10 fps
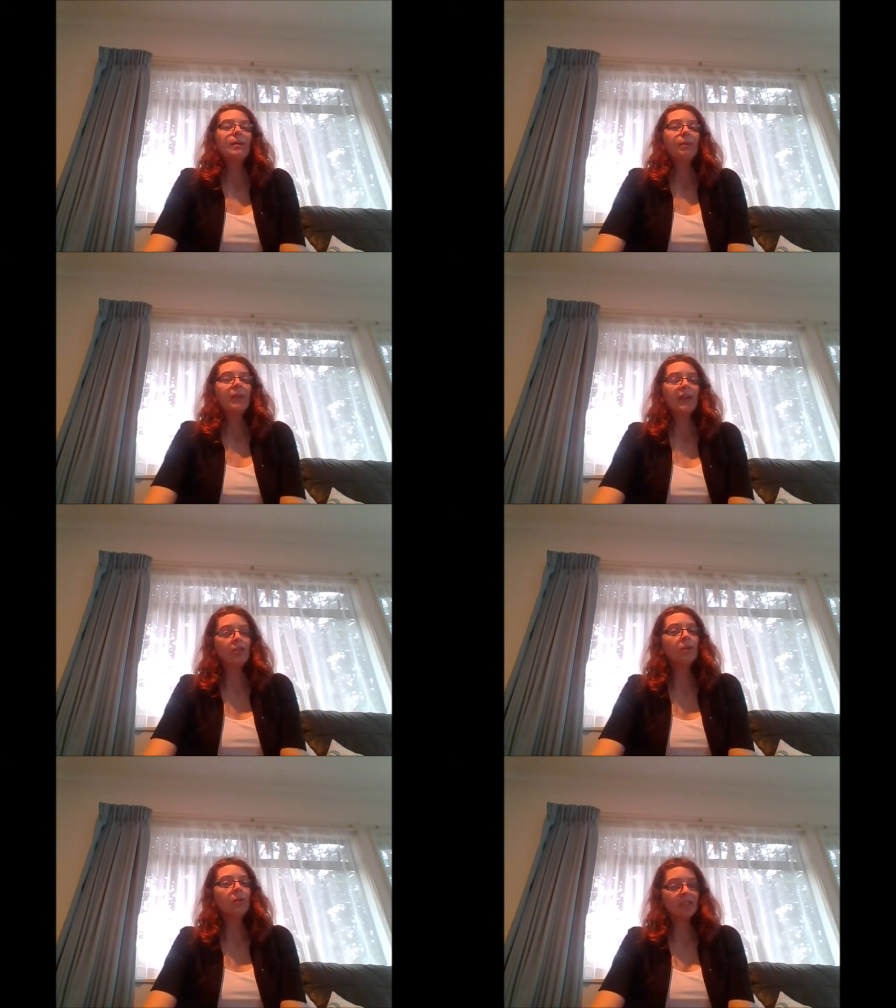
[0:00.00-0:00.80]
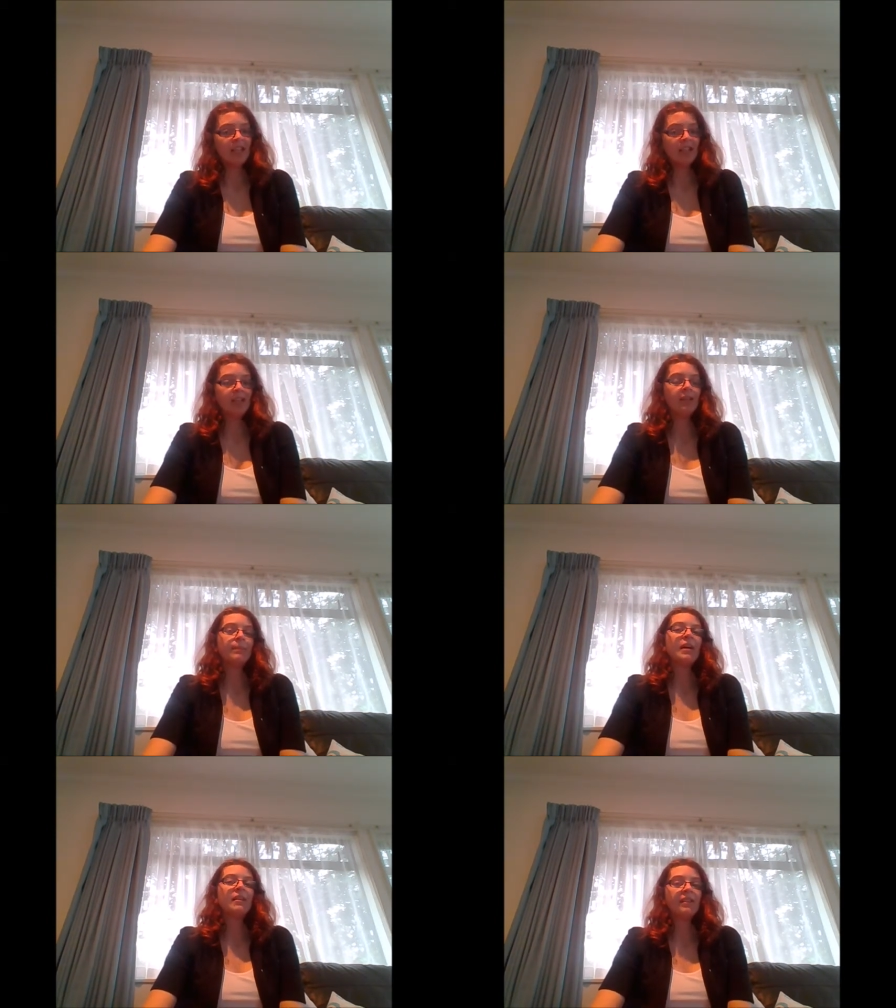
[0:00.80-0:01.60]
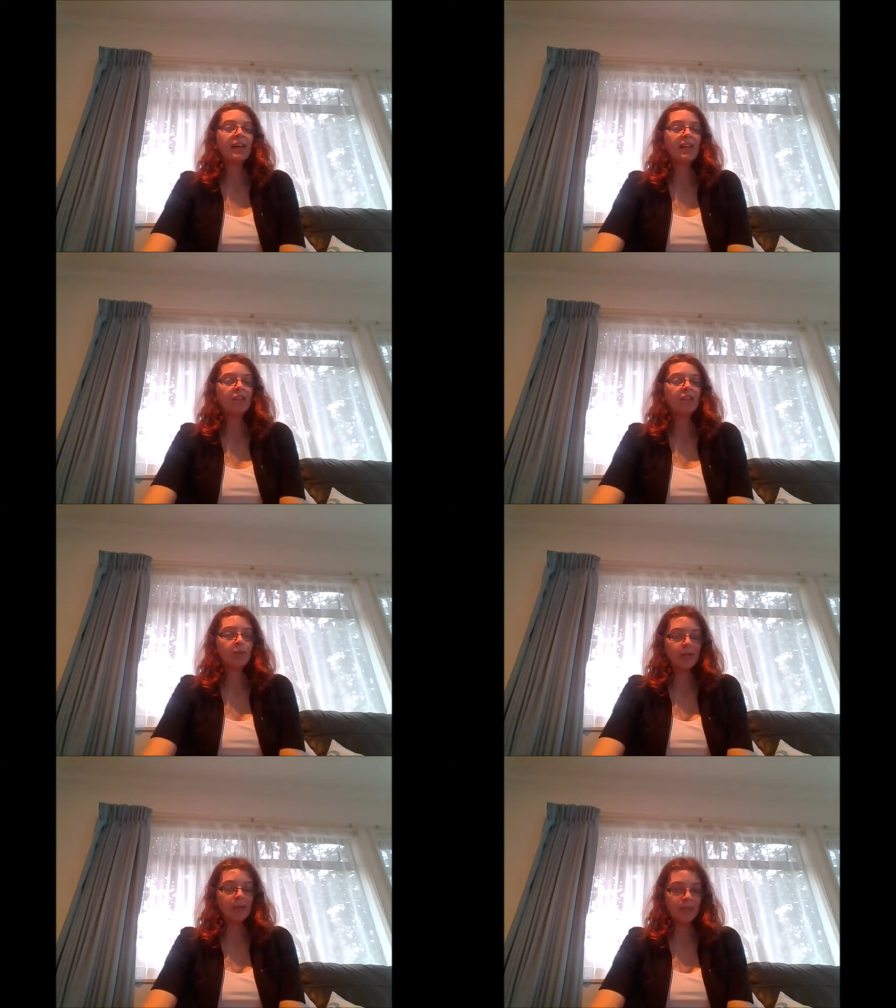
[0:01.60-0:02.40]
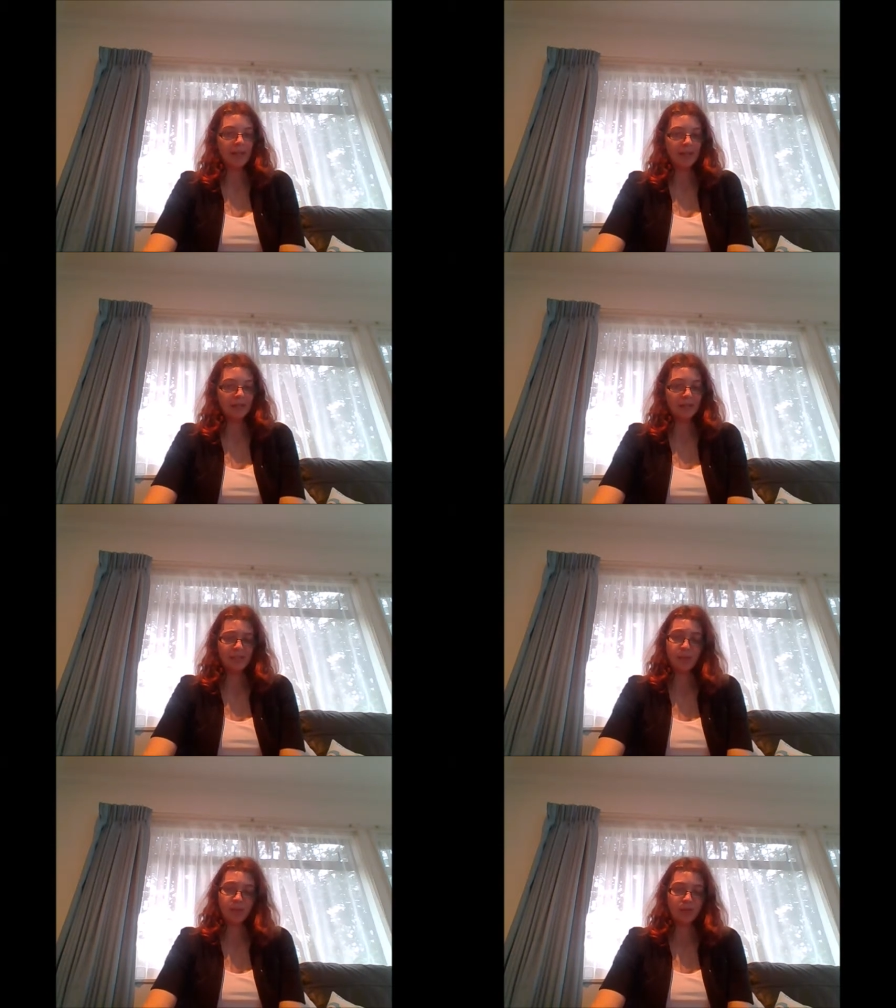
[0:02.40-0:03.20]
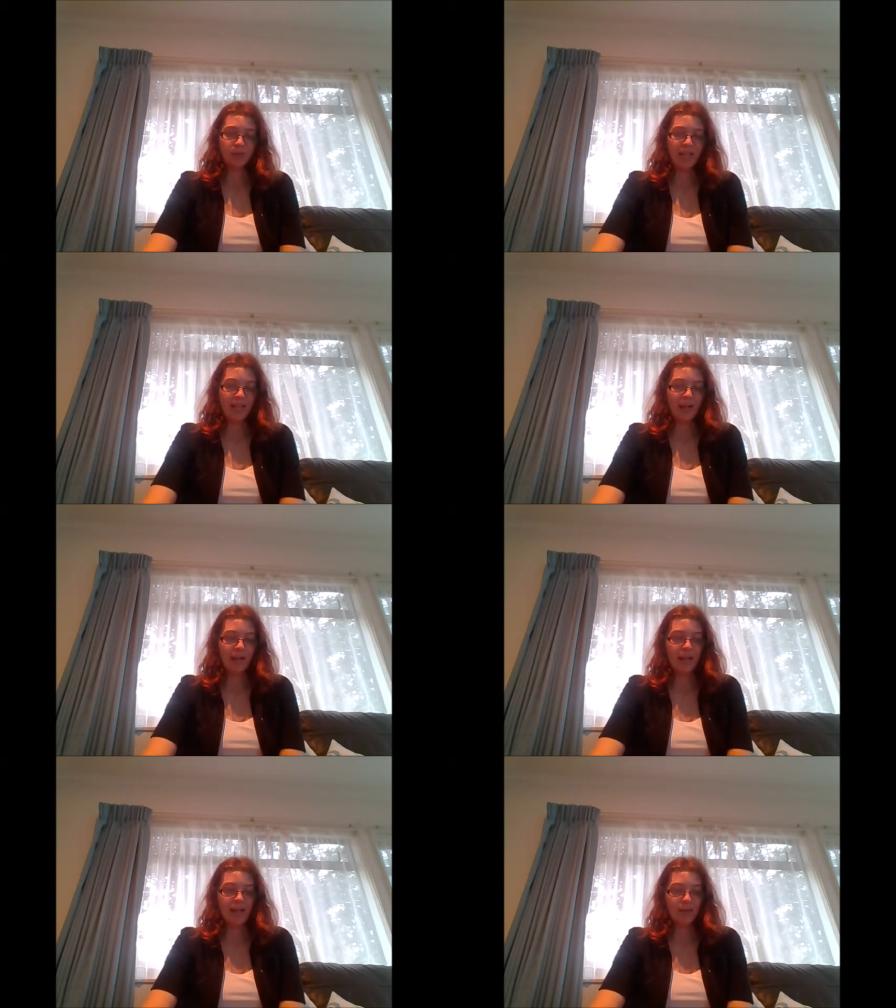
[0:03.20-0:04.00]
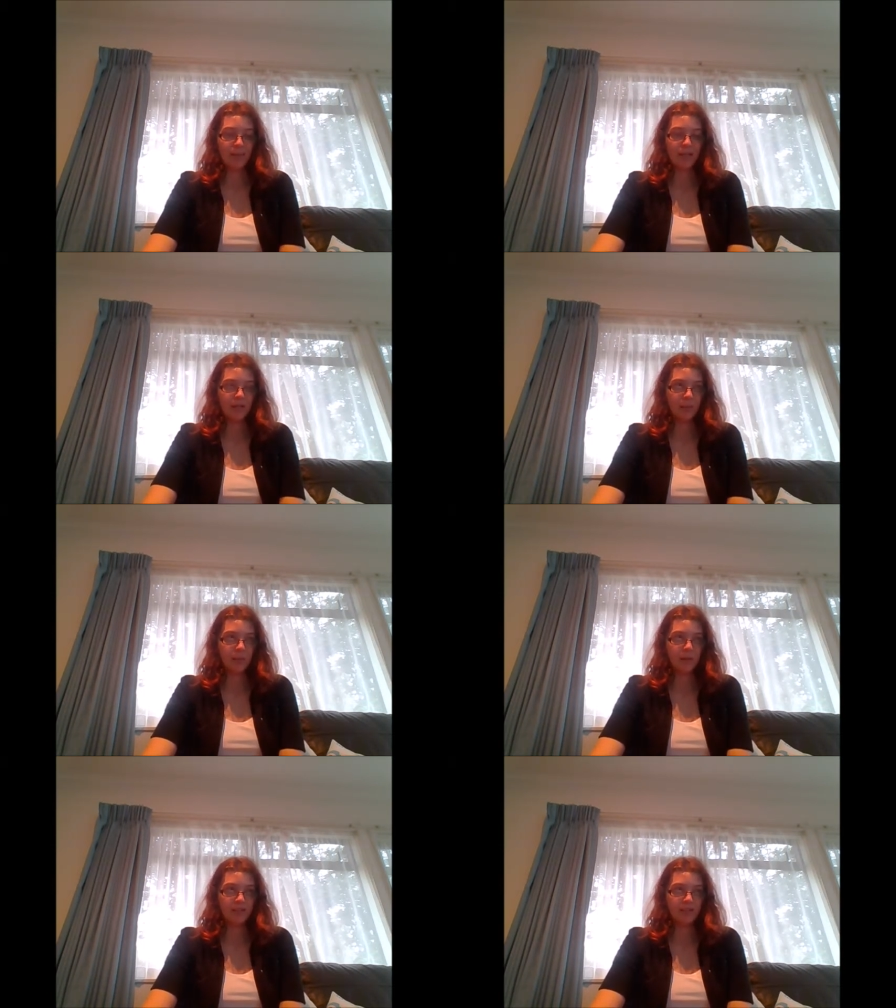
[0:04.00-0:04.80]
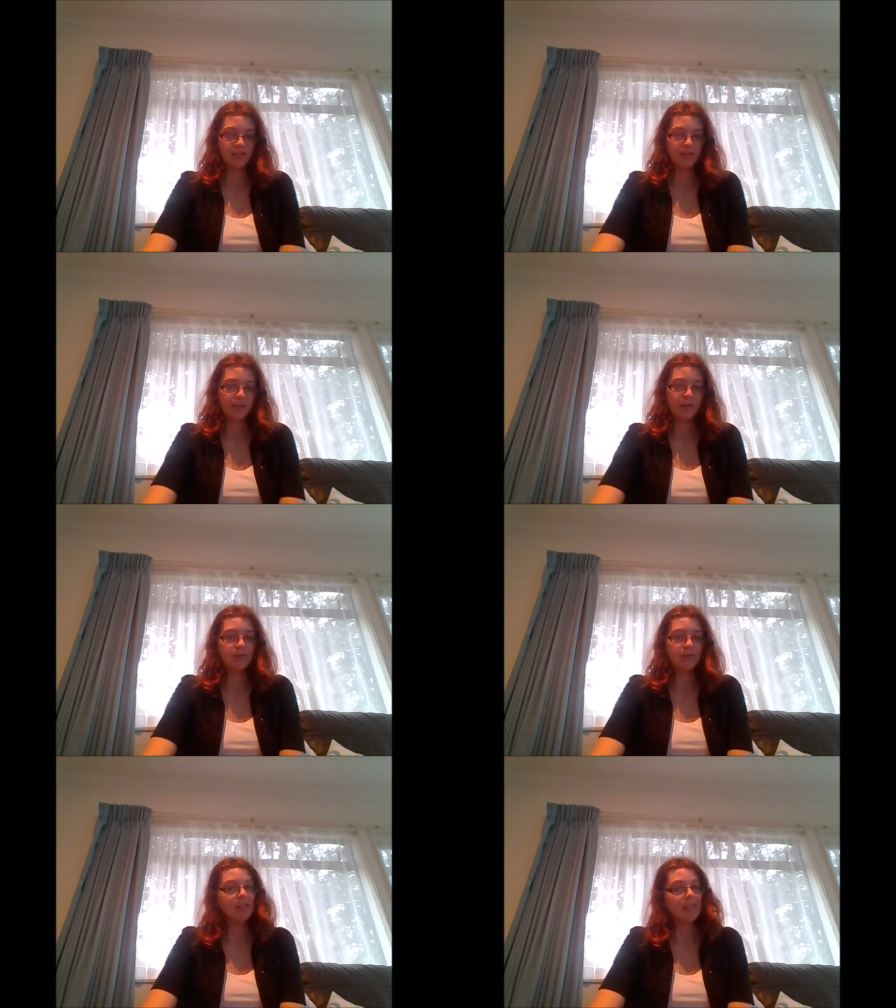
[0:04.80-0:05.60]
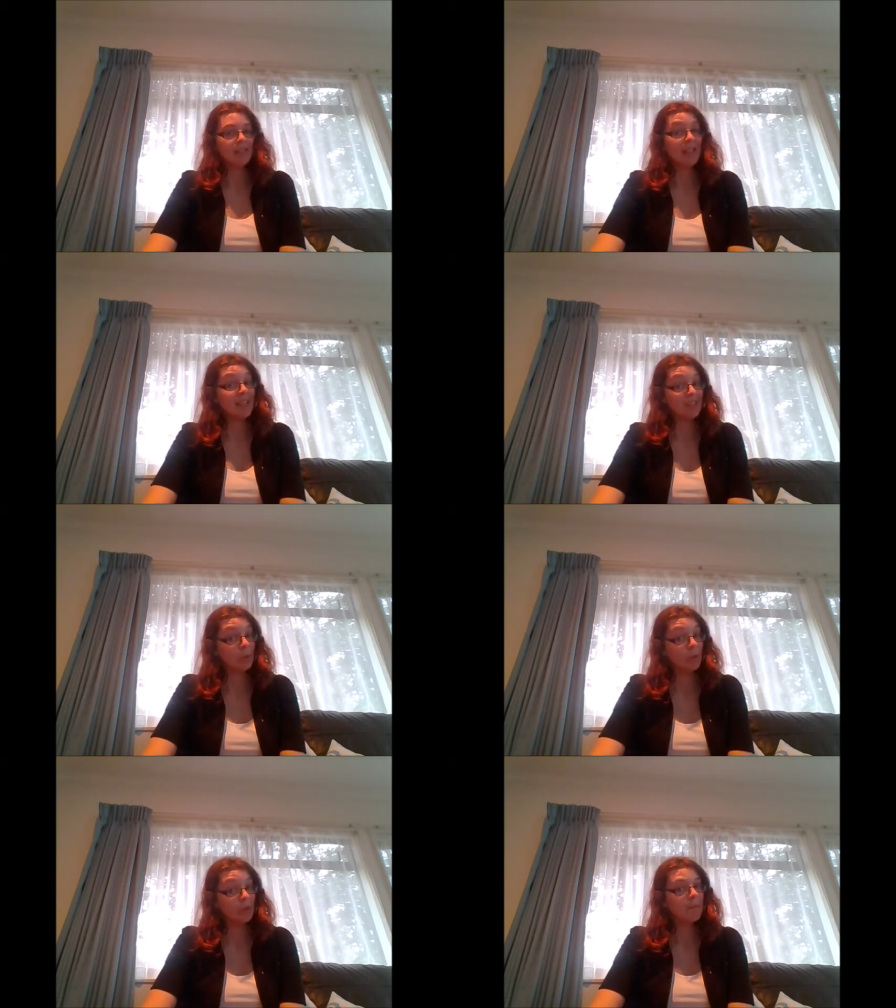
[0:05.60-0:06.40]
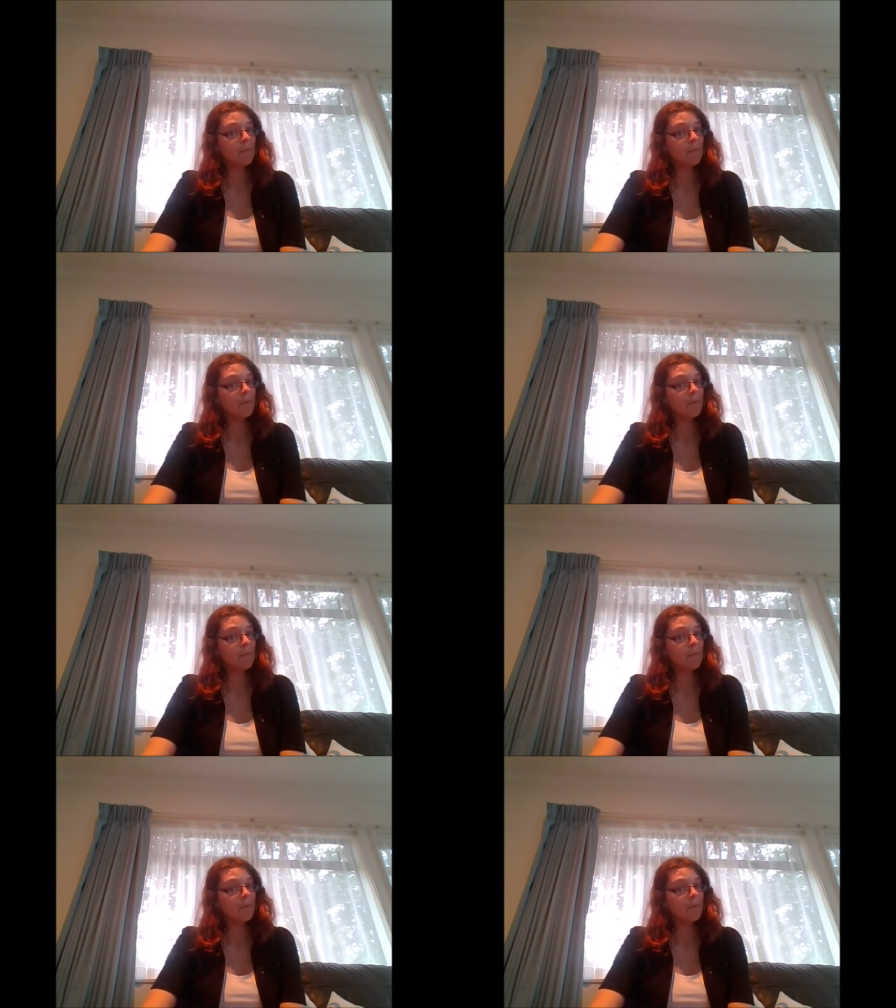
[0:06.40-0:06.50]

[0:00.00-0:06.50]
But that's not what today is about. Today is talking about this special day and my experiences with the S word.